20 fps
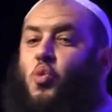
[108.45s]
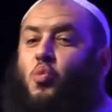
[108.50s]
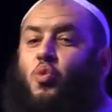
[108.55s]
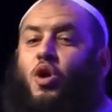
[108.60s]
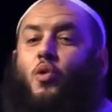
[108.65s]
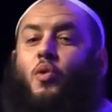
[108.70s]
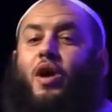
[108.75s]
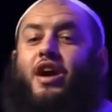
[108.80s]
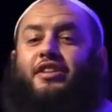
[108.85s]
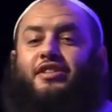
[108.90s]

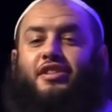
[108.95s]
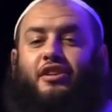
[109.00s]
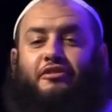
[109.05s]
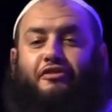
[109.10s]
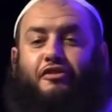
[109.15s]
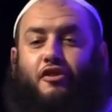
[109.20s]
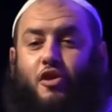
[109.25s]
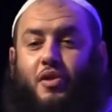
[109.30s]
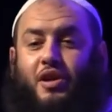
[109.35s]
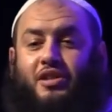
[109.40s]
We're
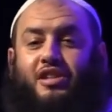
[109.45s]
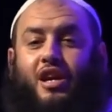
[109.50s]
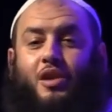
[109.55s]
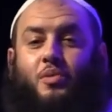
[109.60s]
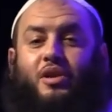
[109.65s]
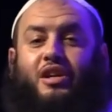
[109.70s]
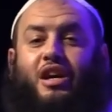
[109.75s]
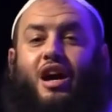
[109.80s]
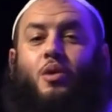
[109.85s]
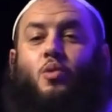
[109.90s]
waiting for it
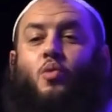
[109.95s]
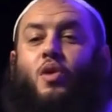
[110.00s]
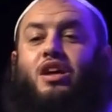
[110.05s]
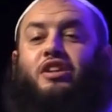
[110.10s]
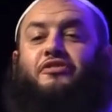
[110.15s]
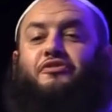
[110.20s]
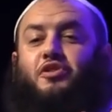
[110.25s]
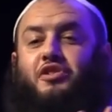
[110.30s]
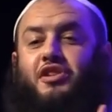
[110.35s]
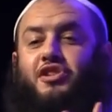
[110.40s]
and we can't
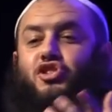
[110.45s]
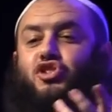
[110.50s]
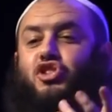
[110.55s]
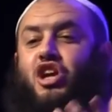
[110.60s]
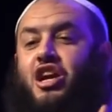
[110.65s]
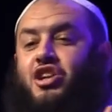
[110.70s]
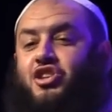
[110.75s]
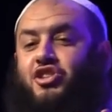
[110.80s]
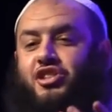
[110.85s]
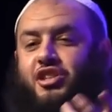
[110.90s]
wait for this
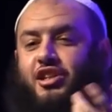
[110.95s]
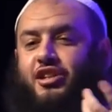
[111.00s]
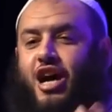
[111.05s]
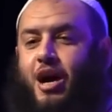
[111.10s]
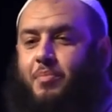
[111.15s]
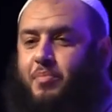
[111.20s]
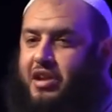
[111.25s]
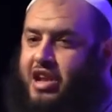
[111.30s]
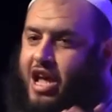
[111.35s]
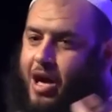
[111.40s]
change to
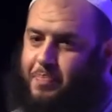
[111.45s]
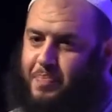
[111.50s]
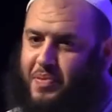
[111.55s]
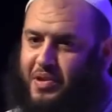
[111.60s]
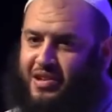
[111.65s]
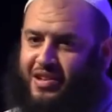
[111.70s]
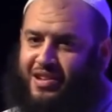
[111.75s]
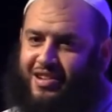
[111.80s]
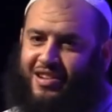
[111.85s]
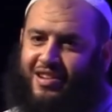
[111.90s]
come and
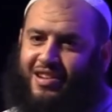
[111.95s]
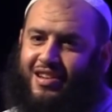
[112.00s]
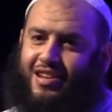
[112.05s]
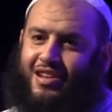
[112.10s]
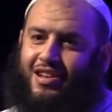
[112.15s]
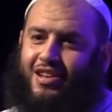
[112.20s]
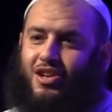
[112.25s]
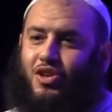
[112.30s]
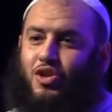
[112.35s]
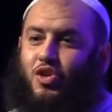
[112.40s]

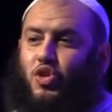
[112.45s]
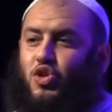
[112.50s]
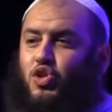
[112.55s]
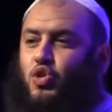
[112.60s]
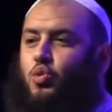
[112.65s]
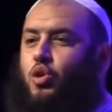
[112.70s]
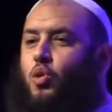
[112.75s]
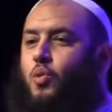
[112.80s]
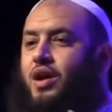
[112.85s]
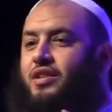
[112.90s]
happen.
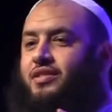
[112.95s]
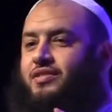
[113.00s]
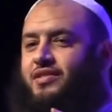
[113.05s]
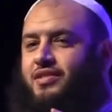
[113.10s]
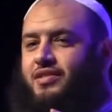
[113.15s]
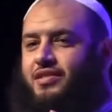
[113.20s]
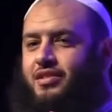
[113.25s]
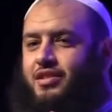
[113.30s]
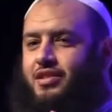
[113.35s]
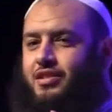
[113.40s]
So we
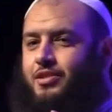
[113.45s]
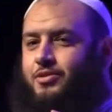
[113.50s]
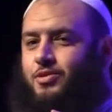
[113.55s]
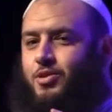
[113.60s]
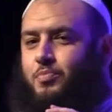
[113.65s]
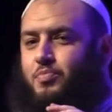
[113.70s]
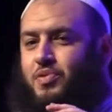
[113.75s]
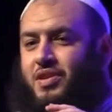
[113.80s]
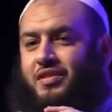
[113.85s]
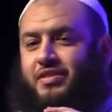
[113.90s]
want
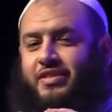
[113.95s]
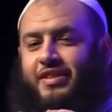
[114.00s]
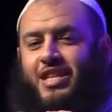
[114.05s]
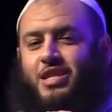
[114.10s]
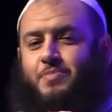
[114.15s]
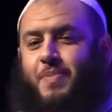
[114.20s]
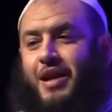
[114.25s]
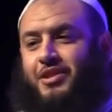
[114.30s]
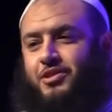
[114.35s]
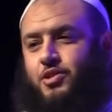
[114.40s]
to bring
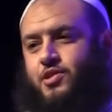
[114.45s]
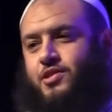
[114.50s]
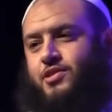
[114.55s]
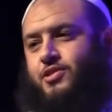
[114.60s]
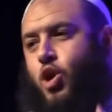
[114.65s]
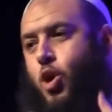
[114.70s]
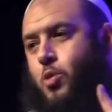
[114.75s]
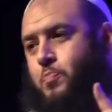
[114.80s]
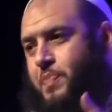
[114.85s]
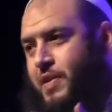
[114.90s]
things back to
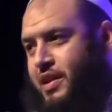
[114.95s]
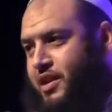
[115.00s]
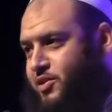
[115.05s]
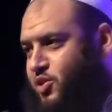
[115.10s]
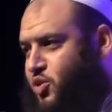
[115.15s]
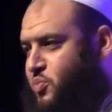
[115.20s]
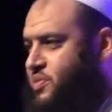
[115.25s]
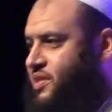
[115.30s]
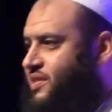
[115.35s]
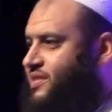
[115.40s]
scope a
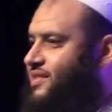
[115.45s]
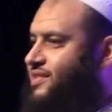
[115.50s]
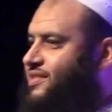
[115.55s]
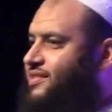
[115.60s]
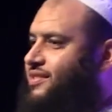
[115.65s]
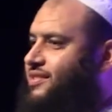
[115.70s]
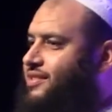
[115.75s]
little bit